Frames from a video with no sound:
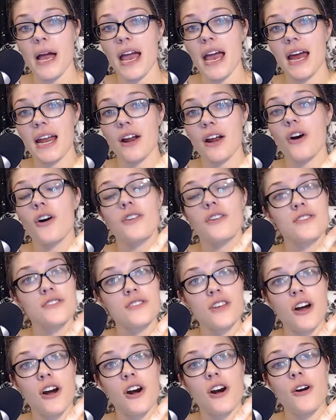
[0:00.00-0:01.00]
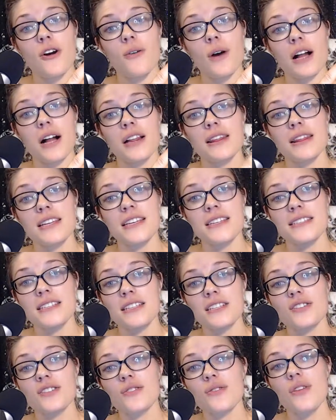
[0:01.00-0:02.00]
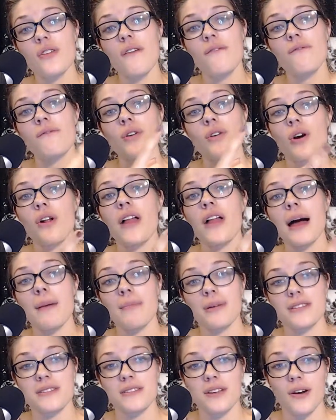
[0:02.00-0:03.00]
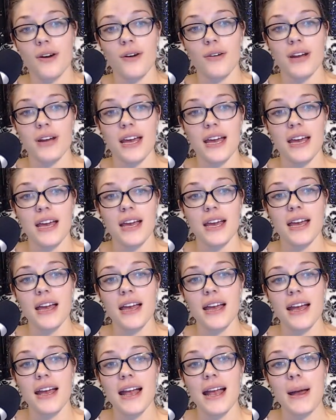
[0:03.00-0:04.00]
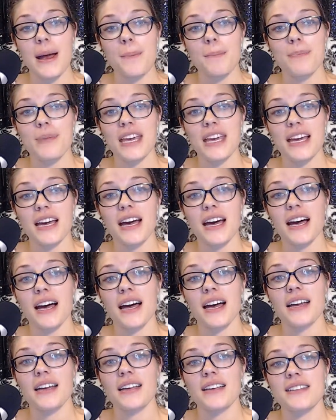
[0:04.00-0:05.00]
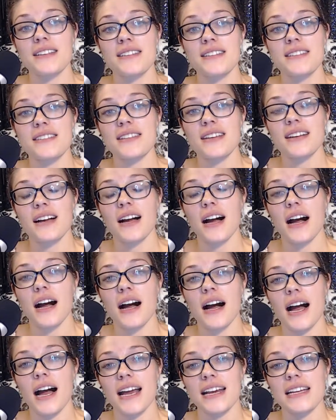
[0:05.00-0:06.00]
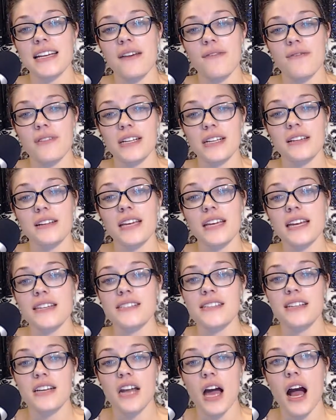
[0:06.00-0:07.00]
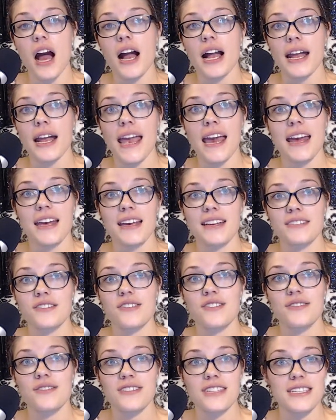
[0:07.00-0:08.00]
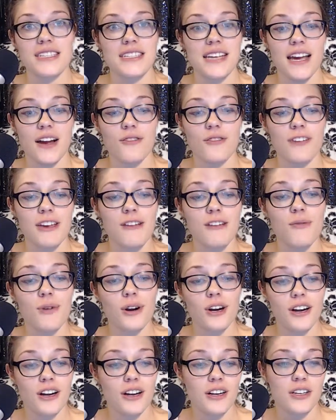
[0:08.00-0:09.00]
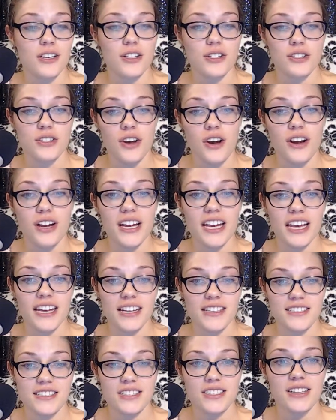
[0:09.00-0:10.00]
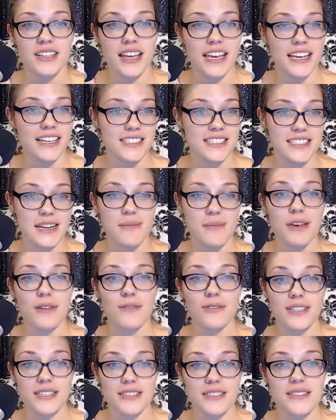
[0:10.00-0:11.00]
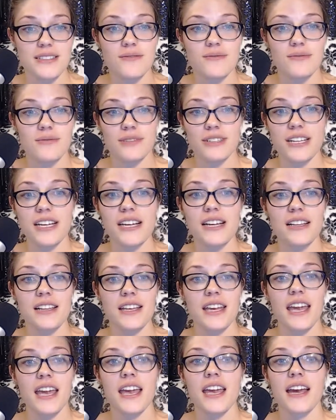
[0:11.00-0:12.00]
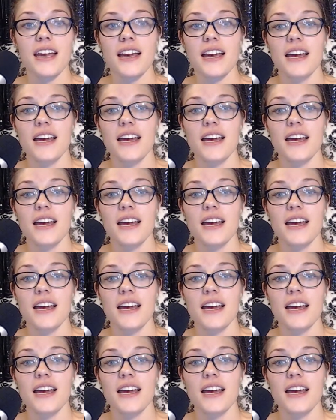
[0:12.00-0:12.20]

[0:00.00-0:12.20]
And also listen to the full episode, because I definitely did not get into detail. We were talking, and like Jamie was really